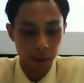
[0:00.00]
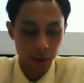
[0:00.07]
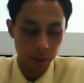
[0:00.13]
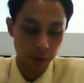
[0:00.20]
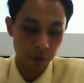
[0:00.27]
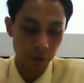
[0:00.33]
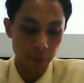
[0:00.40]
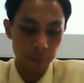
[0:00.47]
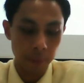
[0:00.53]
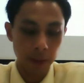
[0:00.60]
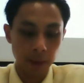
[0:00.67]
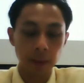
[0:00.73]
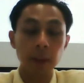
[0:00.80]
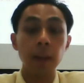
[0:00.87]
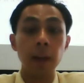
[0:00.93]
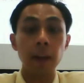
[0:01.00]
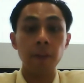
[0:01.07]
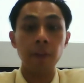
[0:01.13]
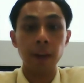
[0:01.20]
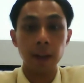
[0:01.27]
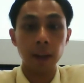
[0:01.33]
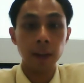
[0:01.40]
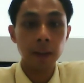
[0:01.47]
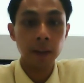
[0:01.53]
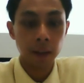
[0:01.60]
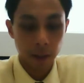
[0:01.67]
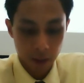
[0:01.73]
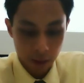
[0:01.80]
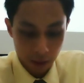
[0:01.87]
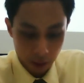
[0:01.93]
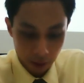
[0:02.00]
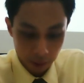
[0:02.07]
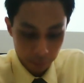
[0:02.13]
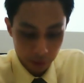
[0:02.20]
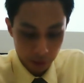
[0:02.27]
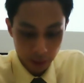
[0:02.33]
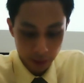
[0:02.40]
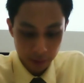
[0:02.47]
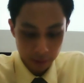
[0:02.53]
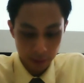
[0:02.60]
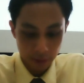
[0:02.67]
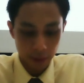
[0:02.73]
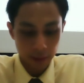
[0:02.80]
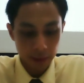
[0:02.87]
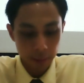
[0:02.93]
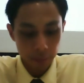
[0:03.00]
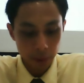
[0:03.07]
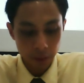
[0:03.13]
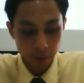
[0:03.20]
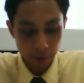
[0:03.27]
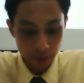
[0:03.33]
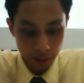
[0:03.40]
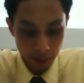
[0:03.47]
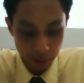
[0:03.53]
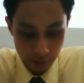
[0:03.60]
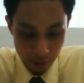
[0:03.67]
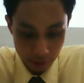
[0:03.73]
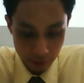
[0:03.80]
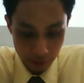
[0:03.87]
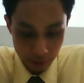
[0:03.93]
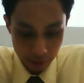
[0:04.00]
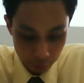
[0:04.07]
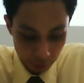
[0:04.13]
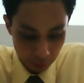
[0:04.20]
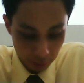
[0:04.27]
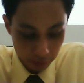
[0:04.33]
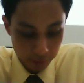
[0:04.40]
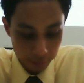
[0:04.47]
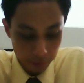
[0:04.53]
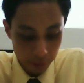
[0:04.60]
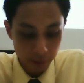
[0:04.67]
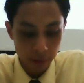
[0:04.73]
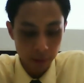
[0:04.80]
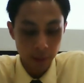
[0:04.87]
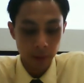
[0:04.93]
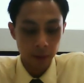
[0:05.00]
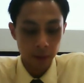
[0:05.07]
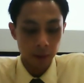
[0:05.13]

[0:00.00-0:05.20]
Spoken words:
is from Mr. David Ng. He asked, is eczema related to asthma?